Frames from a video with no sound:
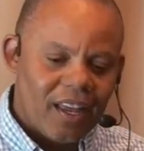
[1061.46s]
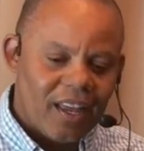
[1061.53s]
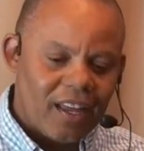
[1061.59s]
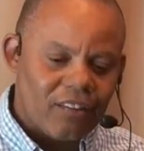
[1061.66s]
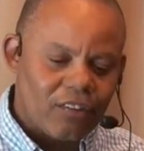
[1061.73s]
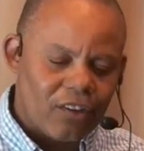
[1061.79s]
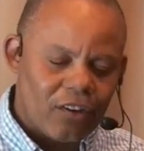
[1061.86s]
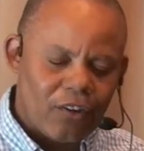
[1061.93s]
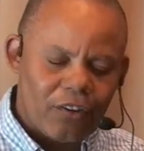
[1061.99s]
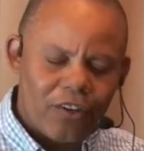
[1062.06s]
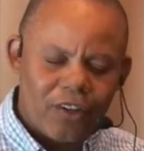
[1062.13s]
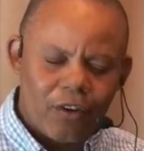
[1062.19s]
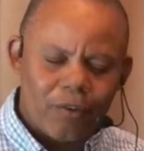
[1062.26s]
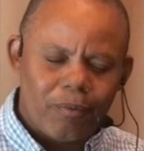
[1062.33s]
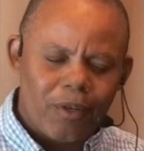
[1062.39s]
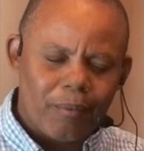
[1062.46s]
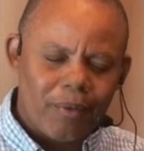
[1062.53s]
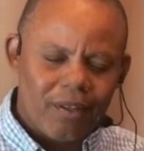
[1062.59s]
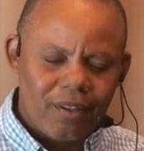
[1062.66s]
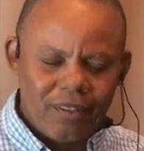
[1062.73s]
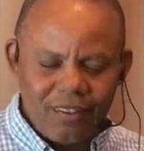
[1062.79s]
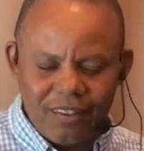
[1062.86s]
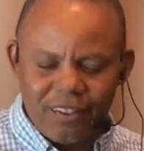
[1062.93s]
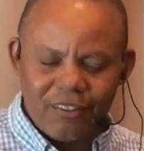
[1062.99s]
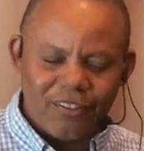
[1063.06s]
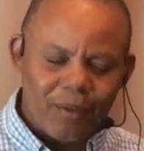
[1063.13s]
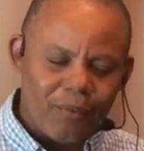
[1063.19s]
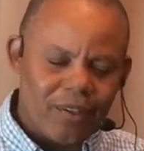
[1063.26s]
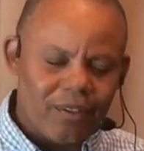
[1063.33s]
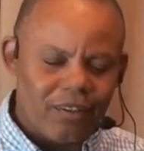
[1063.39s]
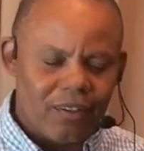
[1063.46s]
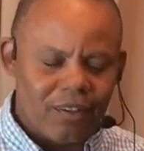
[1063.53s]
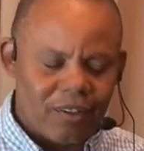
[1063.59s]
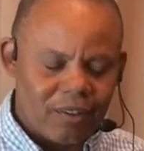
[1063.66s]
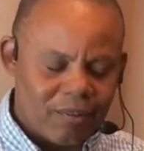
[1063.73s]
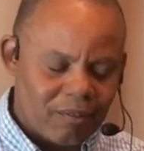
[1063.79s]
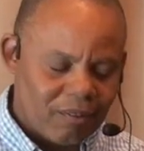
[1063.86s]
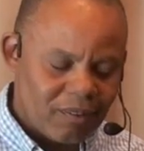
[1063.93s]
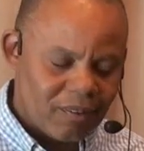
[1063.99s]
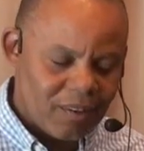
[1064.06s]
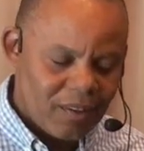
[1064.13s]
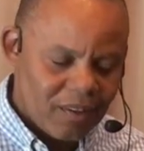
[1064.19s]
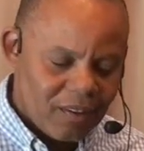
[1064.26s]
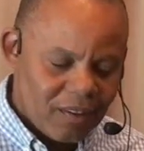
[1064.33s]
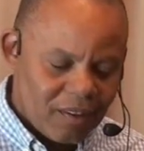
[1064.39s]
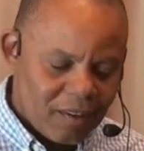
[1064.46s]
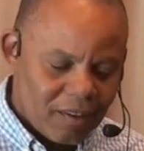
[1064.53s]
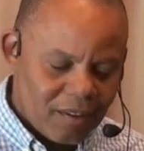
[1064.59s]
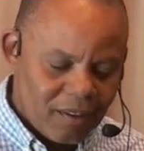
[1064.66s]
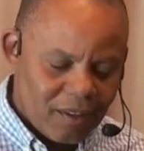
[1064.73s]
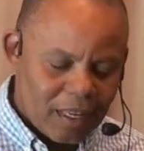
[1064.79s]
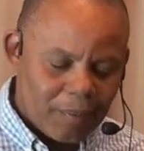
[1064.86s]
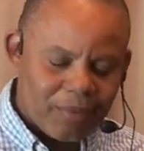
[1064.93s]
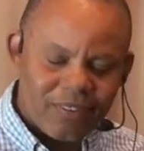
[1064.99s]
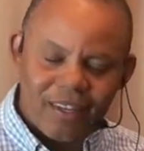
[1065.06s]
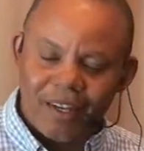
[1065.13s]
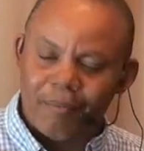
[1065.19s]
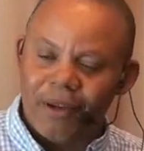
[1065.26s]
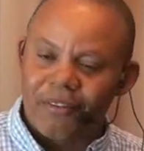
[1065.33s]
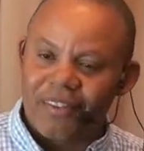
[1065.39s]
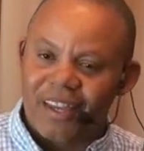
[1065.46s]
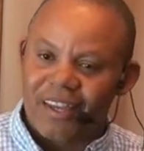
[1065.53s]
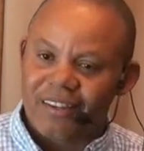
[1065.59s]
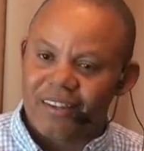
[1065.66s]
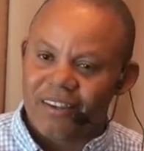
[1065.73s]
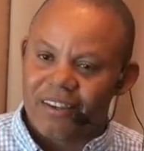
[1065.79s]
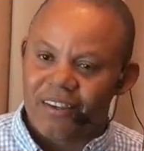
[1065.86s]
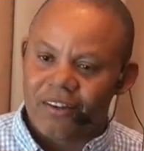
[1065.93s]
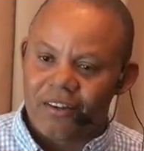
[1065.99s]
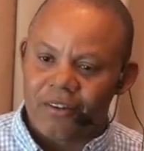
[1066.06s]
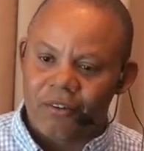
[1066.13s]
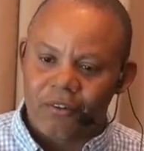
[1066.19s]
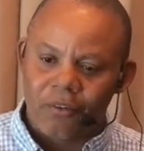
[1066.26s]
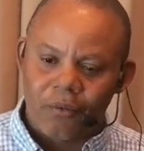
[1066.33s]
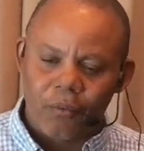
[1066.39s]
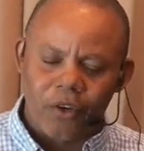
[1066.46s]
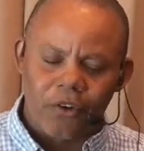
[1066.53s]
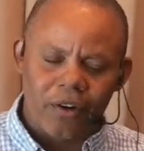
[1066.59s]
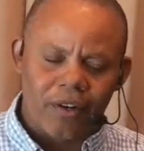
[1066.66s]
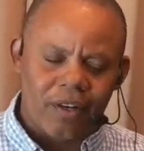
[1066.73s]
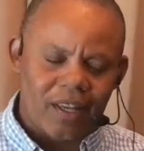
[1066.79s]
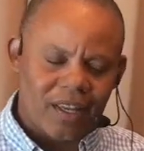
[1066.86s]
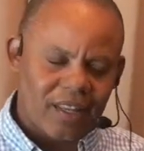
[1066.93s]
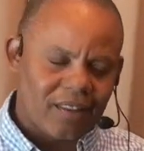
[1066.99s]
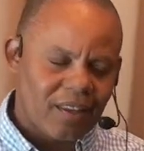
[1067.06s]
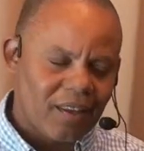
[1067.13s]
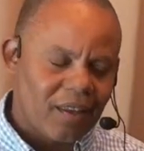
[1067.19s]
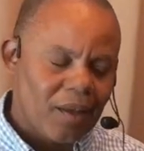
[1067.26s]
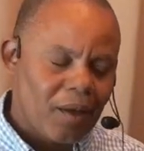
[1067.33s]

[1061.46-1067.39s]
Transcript: And so, you know, I was becoming, you know, somewhat, you know, upset about that, you know, regarding that.